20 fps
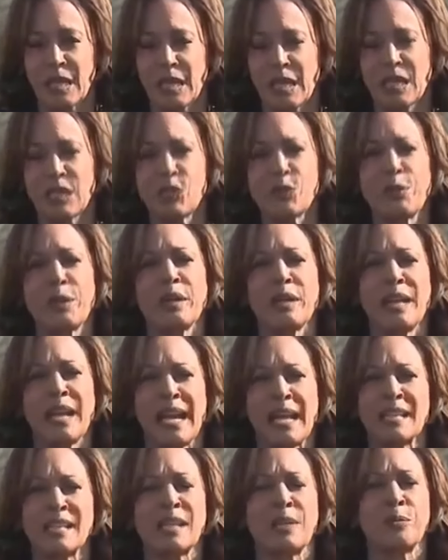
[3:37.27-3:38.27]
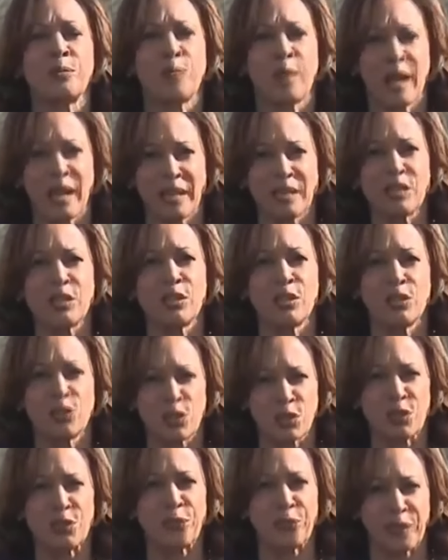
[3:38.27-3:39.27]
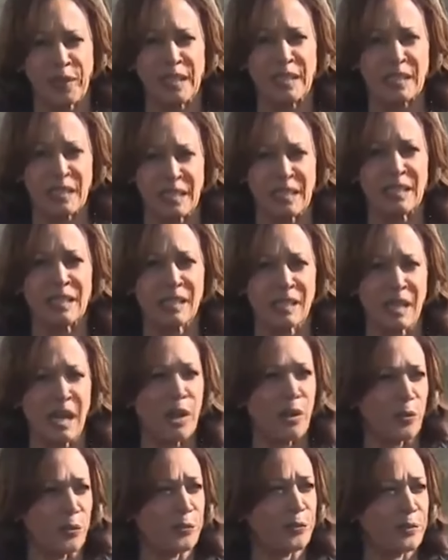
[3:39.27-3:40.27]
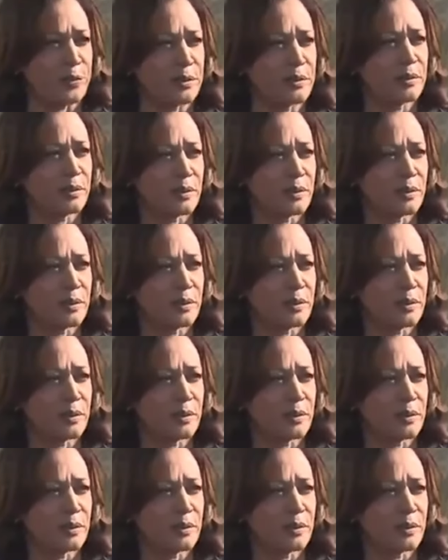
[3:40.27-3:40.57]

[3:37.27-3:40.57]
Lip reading: Israel has a right to defend itself.